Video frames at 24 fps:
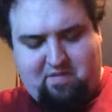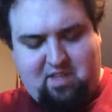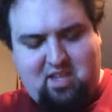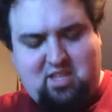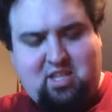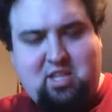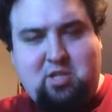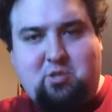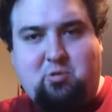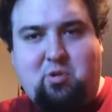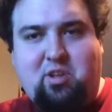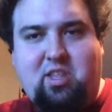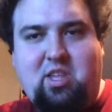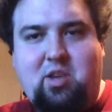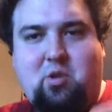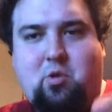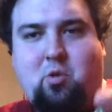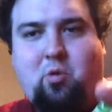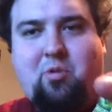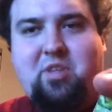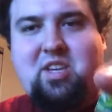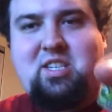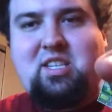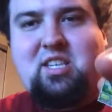This is really
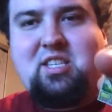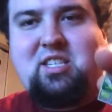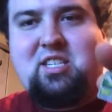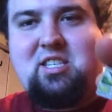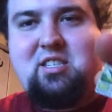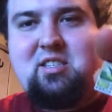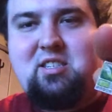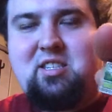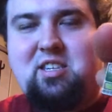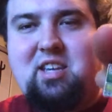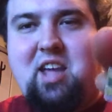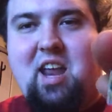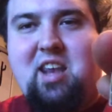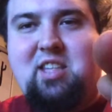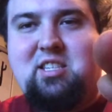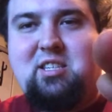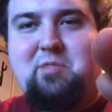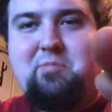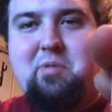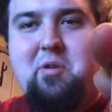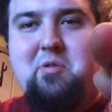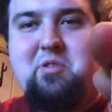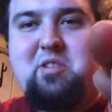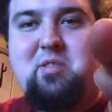cool. This is kind of
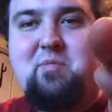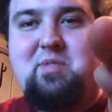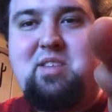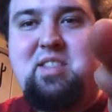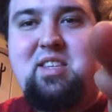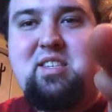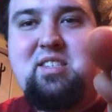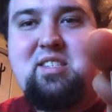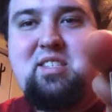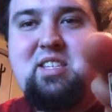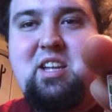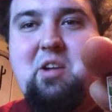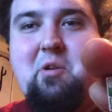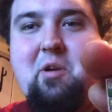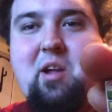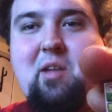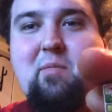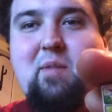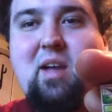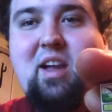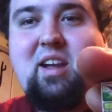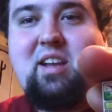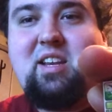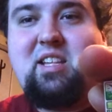supposed to be the
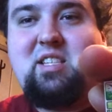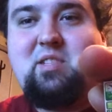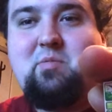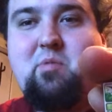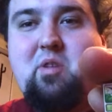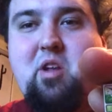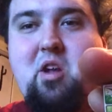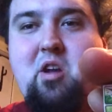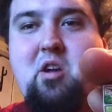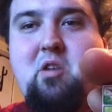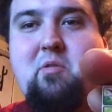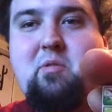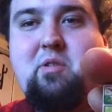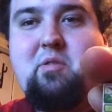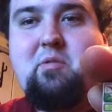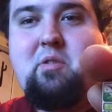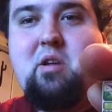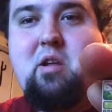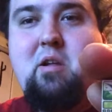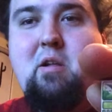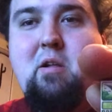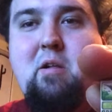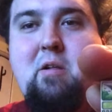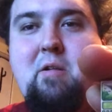steering mechanism. And oh, we,
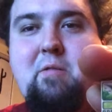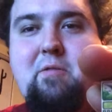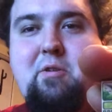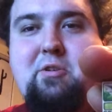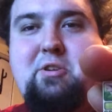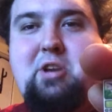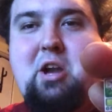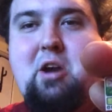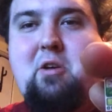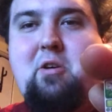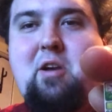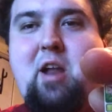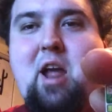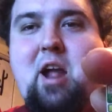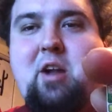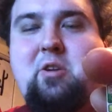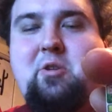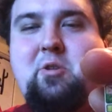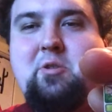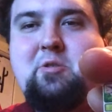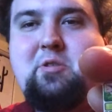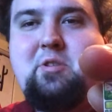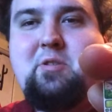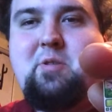the
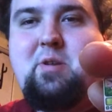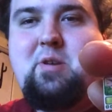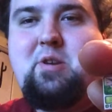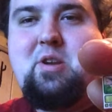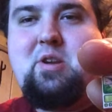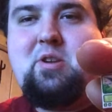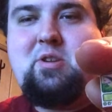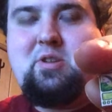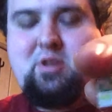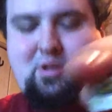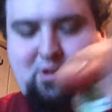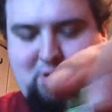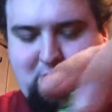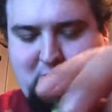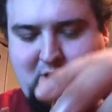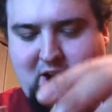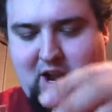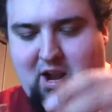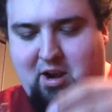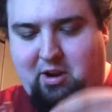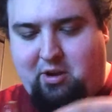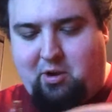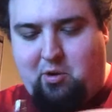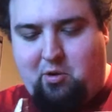pterodactyl's in the distance. We
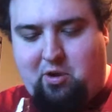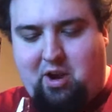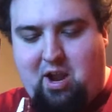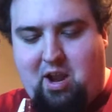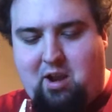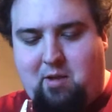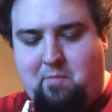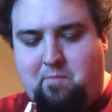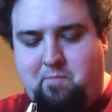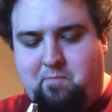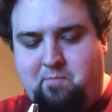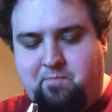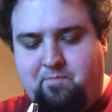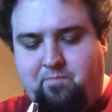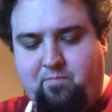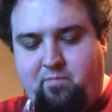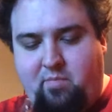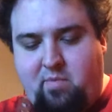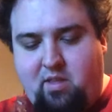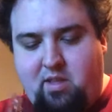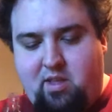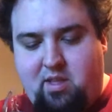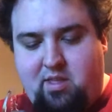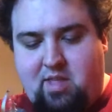got to go get them.
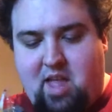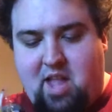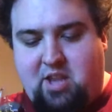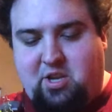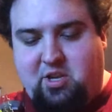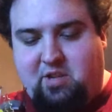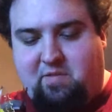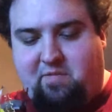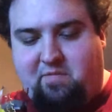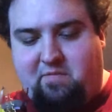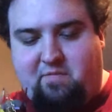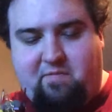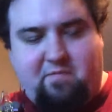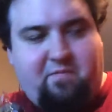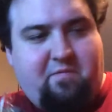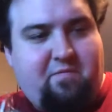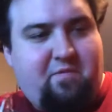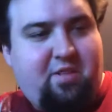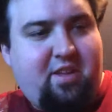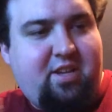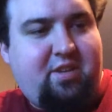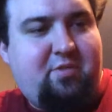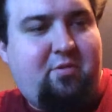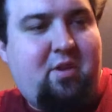That just
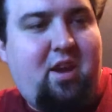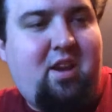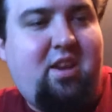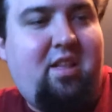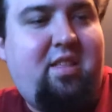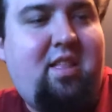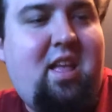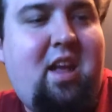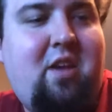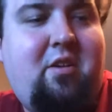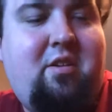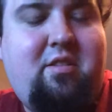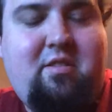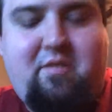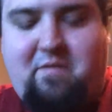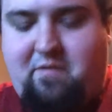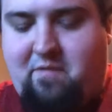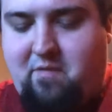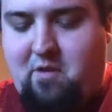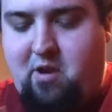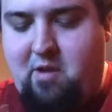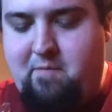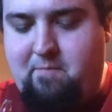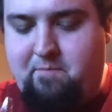flicks right in there in the
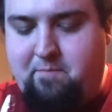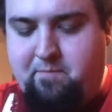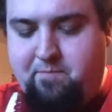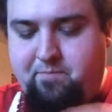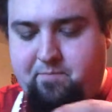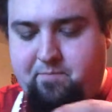front.